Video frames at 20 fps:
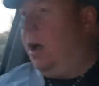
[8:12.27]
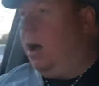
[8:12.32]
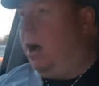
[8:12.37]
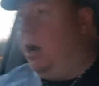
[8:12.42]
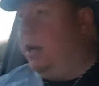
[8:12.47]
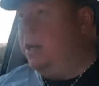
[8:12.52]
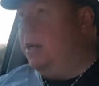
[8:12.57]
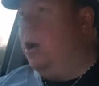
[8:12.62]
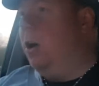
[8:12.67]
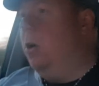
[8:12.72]

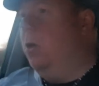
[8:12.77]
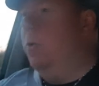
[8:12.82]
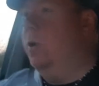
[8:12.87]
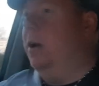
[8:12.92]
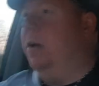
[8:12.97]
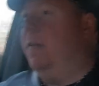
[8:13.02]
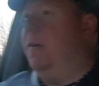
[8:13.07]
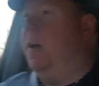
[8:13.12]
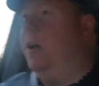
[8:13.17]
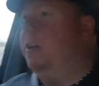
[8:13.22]
I know
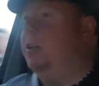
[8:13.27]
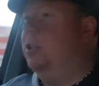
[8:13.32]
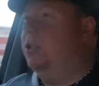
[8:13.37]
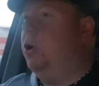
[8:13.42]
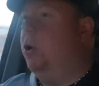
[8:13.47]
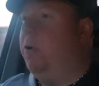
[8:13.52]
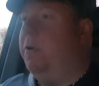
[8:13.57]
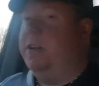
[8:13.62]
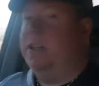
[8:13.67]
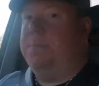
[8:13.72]
and I've heard
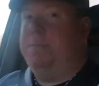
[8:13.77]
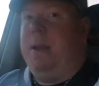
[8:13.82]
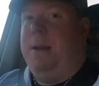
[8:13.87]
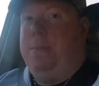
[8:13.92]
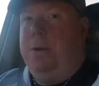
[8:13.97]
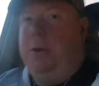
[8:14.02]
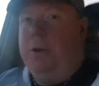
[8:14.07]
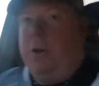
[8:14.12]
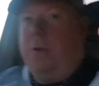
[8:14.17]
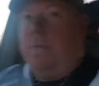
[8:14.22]
stories of
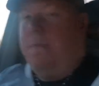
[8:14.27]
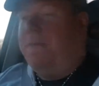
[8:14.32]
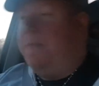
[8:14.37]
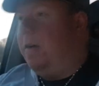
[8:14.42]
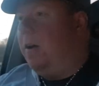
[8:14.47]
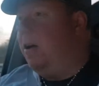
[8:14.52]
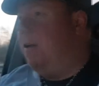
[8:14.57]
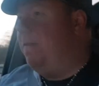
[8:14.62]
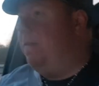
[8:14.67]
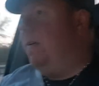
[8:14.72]
people who do
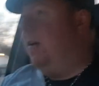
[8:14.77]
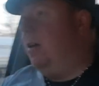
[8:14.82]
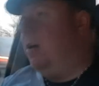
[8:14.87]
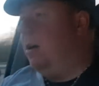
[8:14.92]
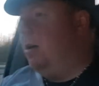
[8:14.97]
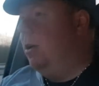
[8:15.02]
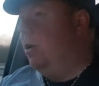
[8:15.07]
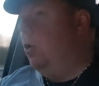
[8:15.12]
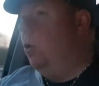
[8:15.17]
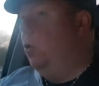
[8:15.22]
far,
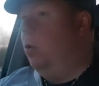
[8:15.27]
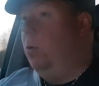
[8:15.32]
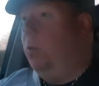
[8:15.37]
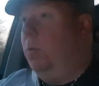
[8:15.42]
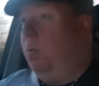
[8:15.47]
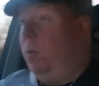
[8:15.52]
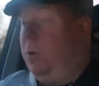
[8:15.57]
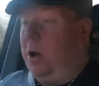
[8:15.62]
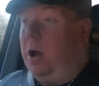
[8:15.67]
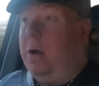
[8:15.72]
far,
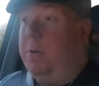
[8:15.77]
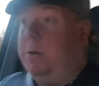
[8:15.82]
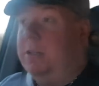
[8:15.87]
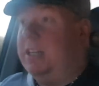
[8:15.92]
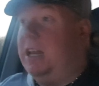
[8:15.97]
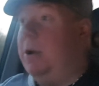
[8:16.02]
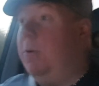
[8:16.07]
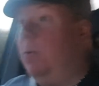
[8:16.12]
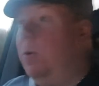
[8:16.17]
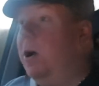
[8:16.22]
what I would
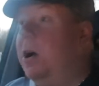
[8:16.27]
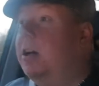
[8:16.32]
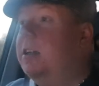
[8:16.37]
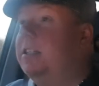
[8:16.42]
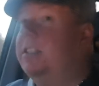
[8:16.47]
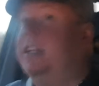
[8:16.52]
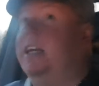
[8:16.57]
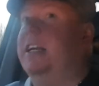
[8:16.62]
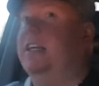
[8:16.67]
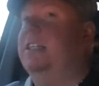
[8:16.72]
say,
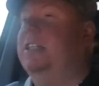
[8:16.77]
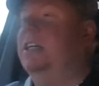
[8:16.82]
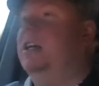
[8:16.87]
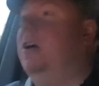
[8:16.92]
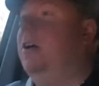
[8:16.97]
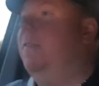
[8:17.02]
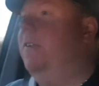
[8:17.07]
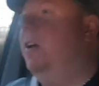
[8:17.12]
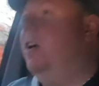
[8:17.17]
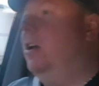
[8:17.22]
worse things. You
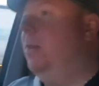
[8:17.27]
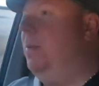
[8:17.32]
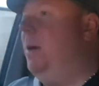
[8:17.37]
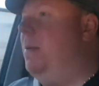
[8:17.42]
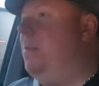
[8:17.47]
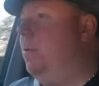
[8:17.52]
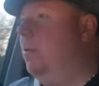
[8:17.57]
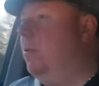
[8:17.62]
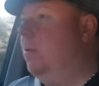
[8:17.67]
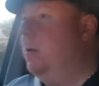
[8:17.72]
know, I've heard of
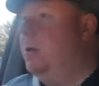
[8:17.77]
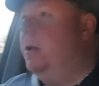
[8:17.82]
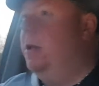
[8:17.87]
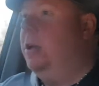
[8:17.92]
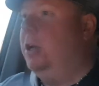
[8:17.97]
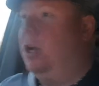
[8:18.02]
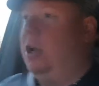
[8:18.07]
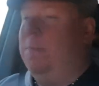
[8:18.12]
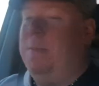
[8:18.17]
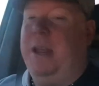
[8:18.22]
people
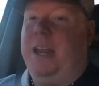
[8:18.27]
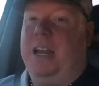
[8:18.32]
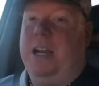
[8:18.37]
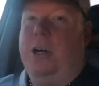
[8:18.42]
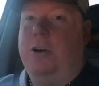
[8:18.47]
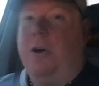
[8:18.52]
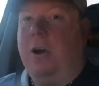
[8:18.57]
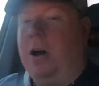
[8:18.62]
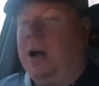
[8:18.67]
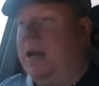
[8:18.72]
committing
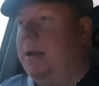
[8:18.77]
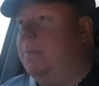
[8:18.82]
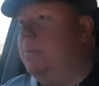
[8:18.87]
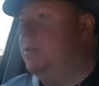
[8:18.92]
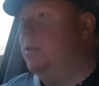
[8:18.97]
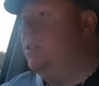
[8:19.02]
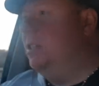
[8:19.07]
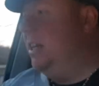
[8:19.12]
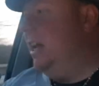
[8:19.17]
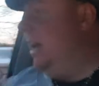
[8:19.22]

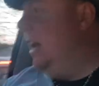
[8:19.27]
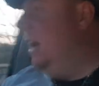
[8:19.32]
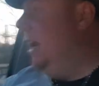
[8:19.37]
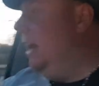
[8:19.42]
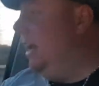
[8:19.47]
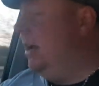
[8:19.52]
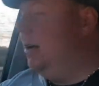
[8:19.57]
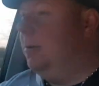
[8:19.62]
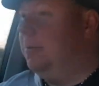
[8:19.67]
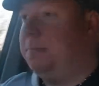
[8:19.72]
crimes,
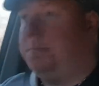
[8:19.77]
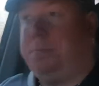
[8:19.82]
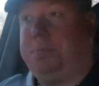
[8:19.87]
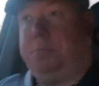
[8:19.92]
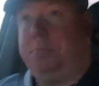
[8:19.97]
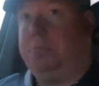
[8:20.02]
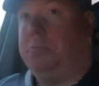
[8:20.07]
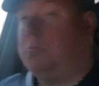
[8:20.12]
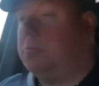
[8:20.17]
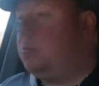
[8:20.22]
stealing,
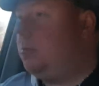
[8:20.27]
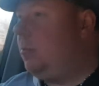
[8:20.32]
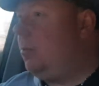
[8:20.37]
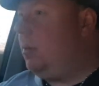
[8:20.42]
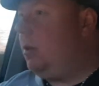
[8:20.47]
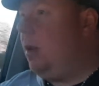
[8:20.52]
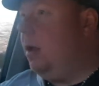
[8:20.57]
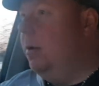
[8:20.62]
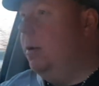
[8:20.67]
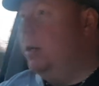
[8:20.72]

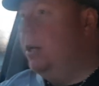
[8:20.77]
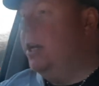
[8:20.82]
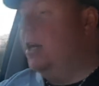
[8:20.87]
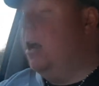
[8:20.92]
you